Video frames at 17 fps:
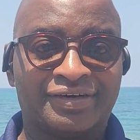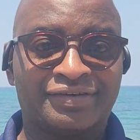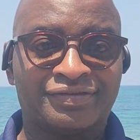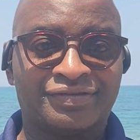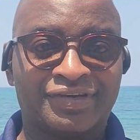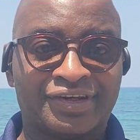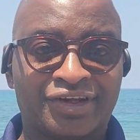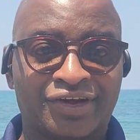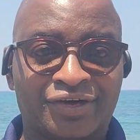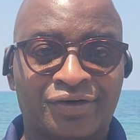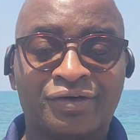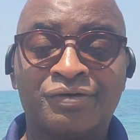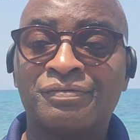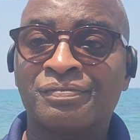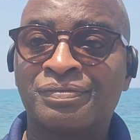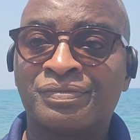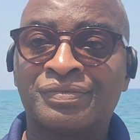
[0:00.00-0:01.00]
video
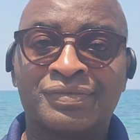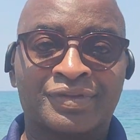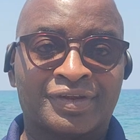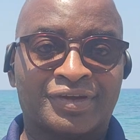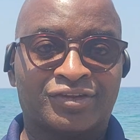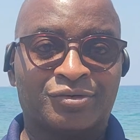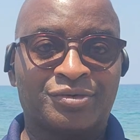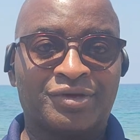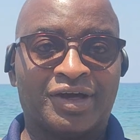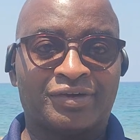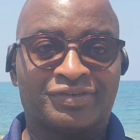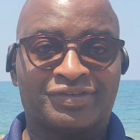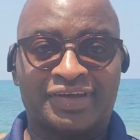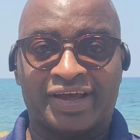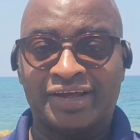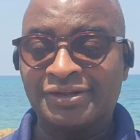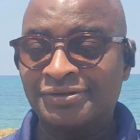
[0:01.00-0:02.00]
to be
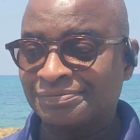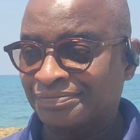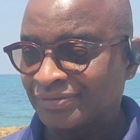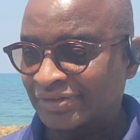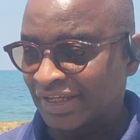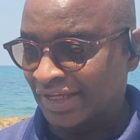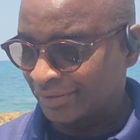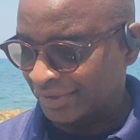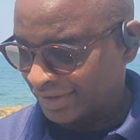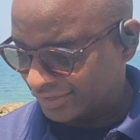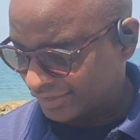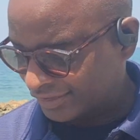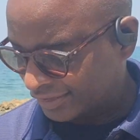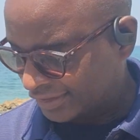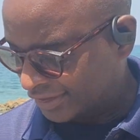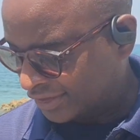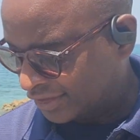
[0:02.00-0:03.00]
outside.
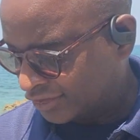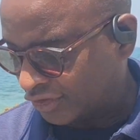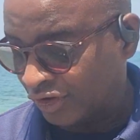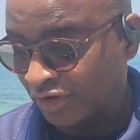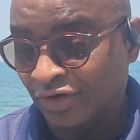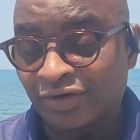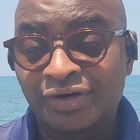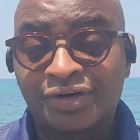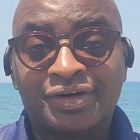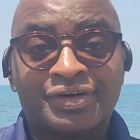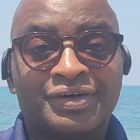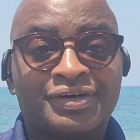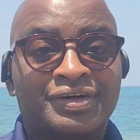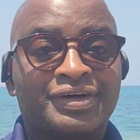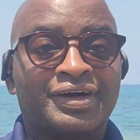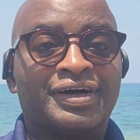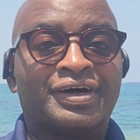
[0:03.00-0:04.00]
Anyways, so
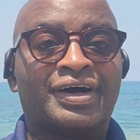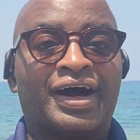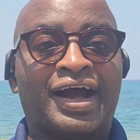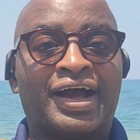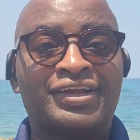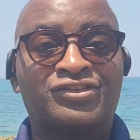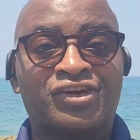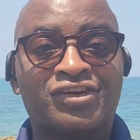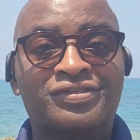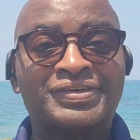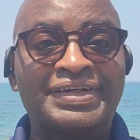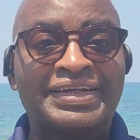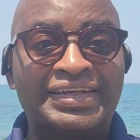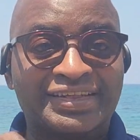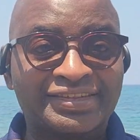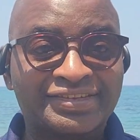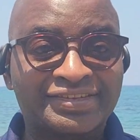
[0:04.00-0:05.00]
I just
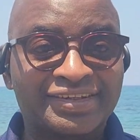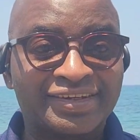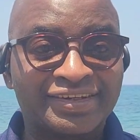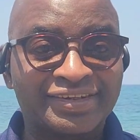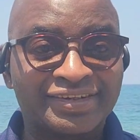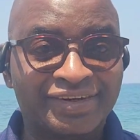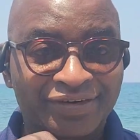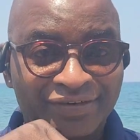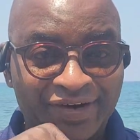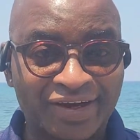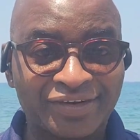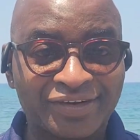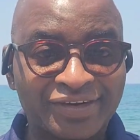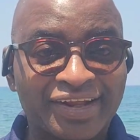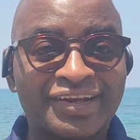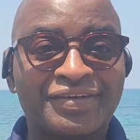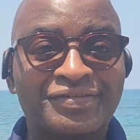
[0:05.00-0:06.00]
released right
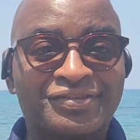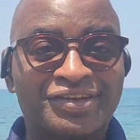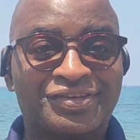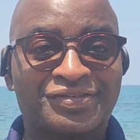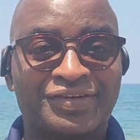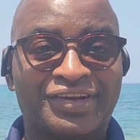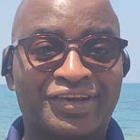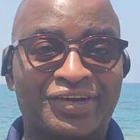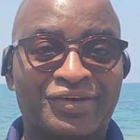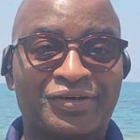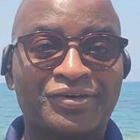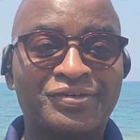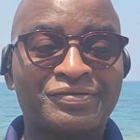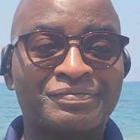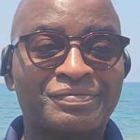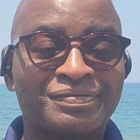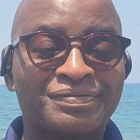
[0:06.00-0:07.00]
underneath this video
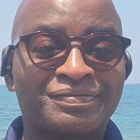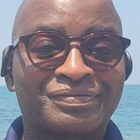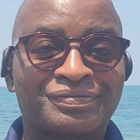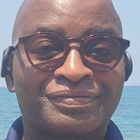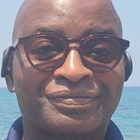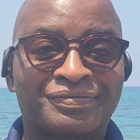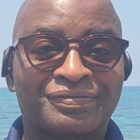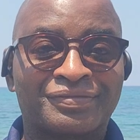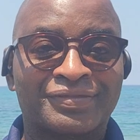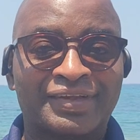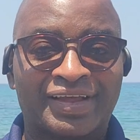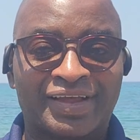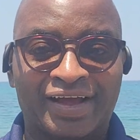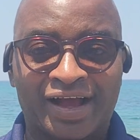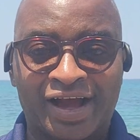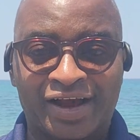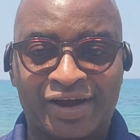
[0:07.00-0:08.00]

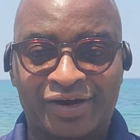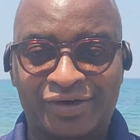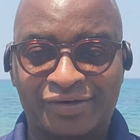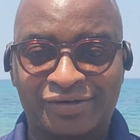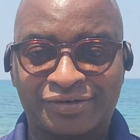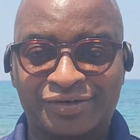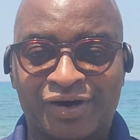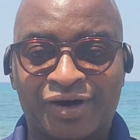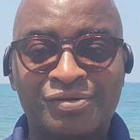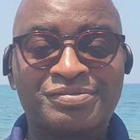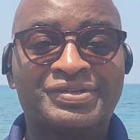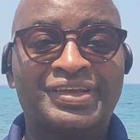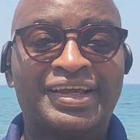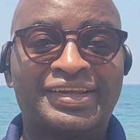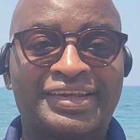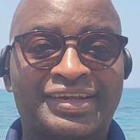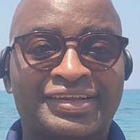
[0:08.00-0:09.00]
our
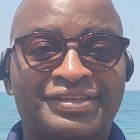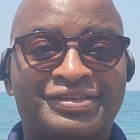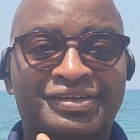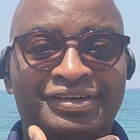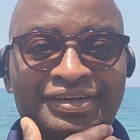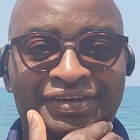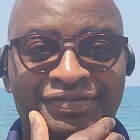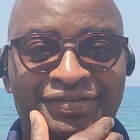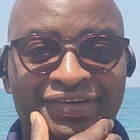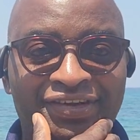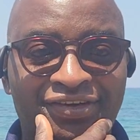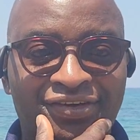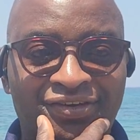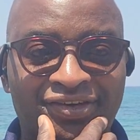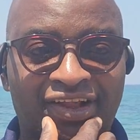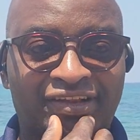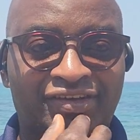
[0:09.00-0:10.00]
updated
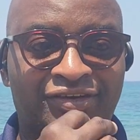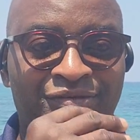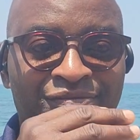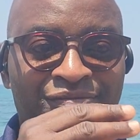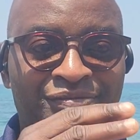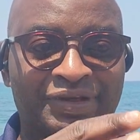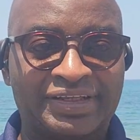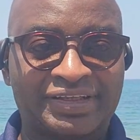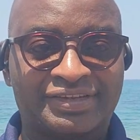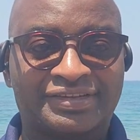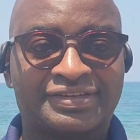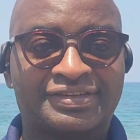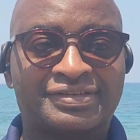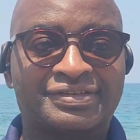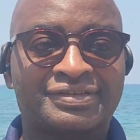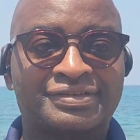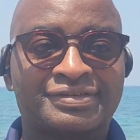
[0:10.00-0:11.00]
video that
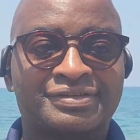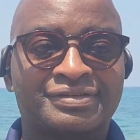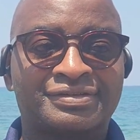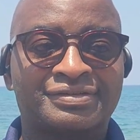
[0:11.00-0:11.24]
completes